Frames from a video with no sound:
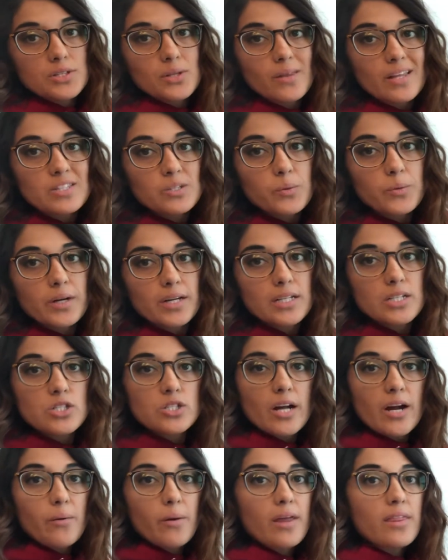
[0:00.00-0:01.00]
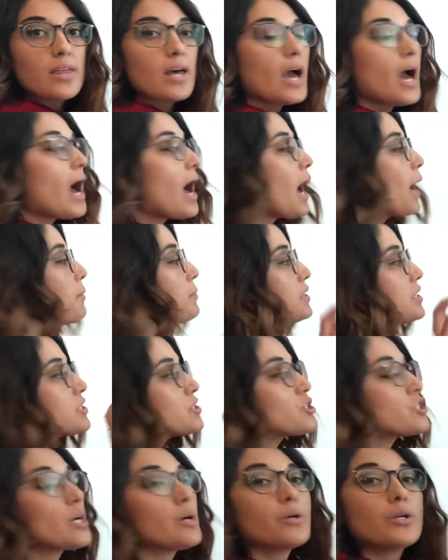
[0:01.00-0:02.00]
So that's what we're gonna start with. I'm gonna
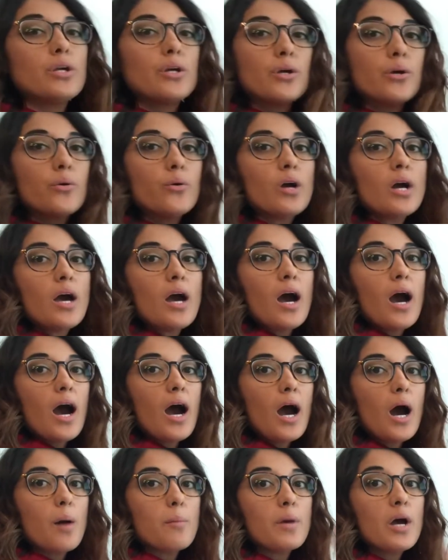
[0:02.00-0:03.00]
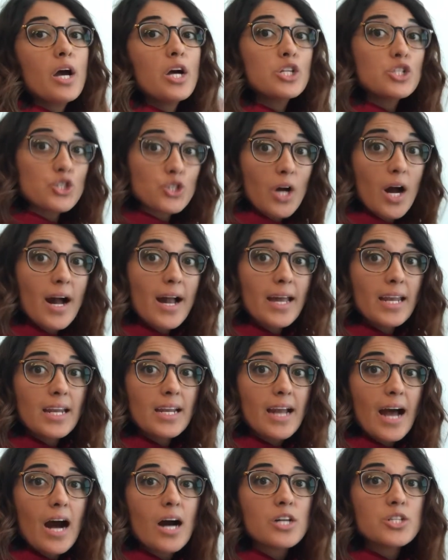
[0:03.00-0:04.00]
show you drawing
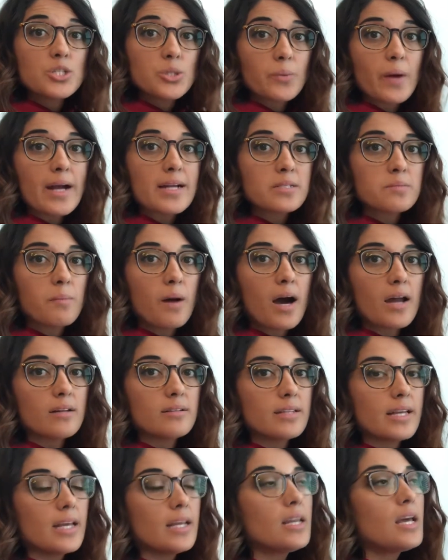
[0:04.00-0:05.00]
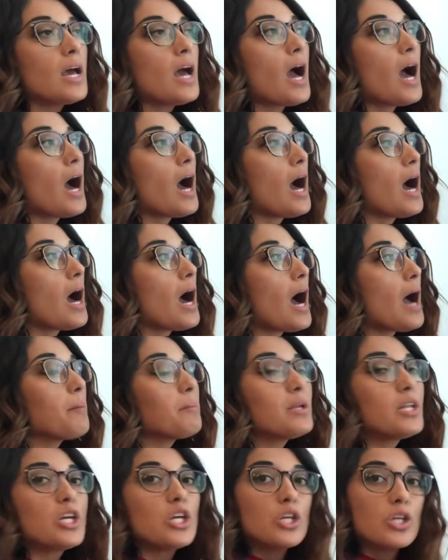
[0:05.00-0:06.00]
it out, direct modeling.
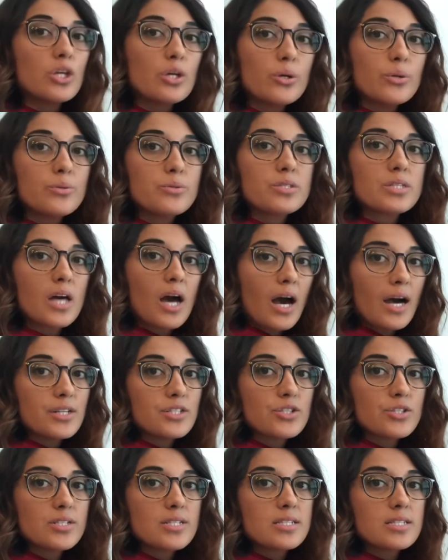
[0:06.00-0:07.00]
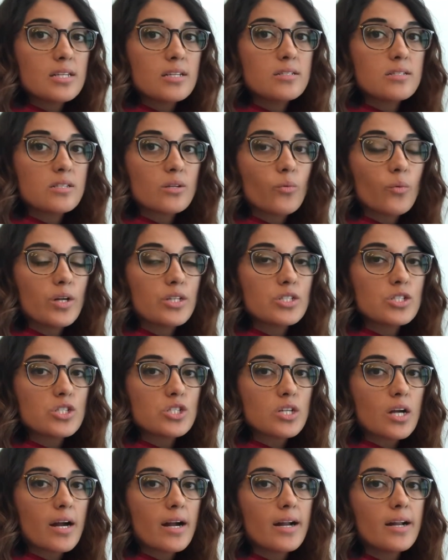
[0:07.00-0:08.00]
I'm gonna use the hundreds, tens, and
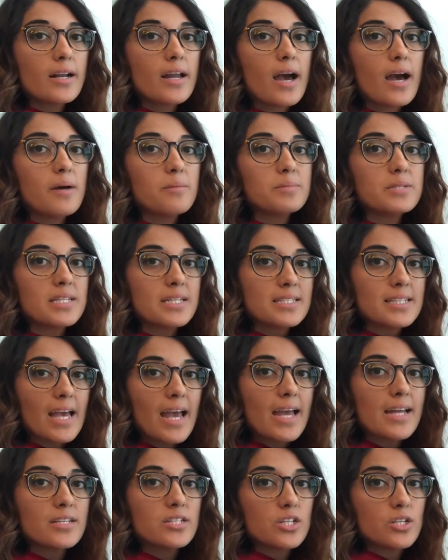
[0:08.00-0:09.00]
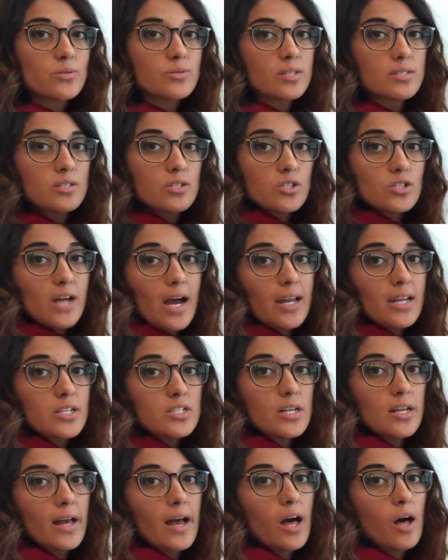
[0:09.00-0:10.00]
ones chart today to use as a
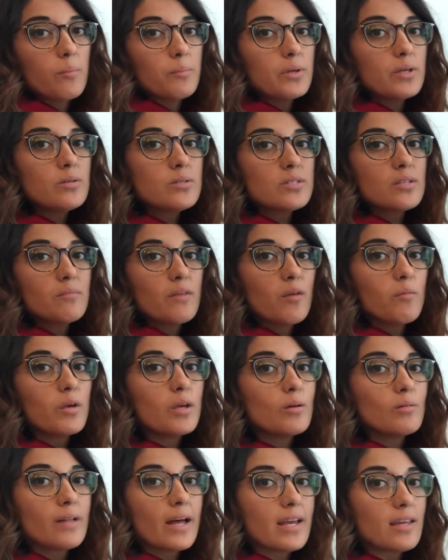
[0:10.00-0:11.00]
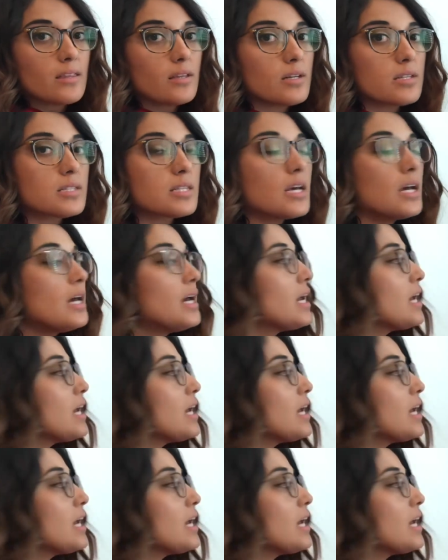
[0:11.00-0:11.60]
strategy to help you. So maybe you like this.